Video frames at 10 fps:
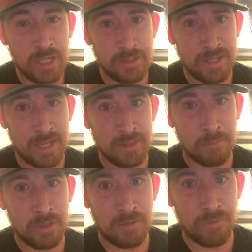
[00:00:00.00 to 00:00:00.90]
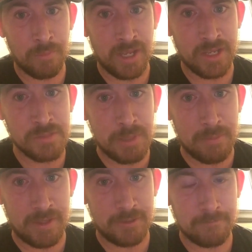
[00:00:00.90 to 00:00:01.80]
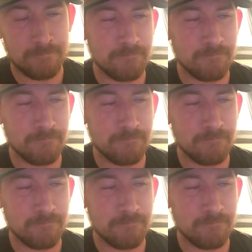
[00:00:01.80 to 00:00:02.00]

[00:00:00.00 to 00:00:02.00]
and take out the money for my experiment.